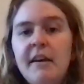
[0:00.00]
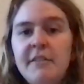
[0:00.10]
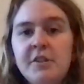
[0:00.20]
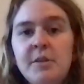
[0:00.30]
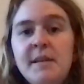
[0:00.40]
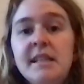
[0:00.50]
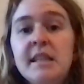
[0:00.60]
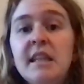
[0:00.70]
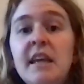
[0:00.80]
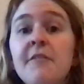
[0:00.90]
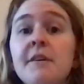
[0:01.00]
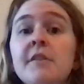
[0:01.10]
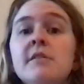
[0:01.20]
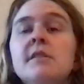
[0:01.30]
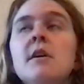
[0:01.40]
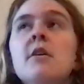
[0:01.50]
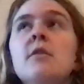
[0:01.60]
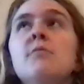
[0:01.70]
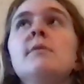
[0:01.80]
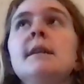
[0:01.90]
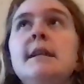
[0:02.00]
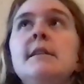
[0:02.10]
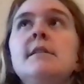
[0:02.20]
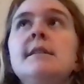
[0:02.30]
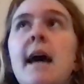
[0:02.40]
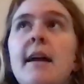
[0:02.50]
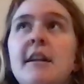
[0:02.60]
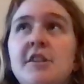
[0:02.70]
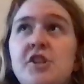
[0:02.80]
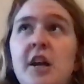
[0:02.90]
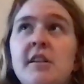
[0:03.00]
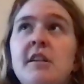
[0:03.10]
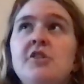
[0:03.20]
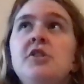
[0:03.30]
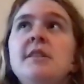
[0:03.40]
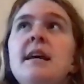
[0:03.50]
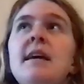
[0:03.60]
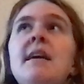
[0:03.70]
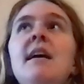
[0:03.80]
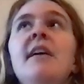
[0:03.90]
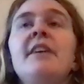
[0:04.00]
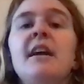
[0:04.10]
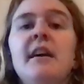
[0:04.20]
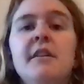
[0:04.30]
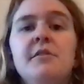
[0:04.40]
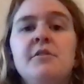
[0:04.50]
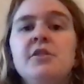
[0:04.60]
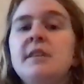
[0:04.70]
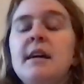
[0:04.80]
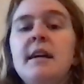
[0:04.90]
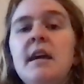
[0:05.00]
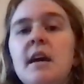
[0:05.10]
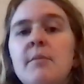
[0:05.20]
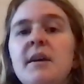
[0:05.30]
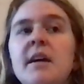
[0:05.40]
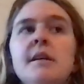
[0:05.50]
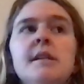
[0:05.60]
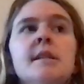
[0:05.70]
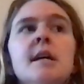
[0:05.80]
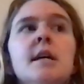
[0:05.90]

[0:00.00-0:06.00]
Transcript: she basically like feels really sad and dejected, and she's like, I can't have a kid. She's like, I can't because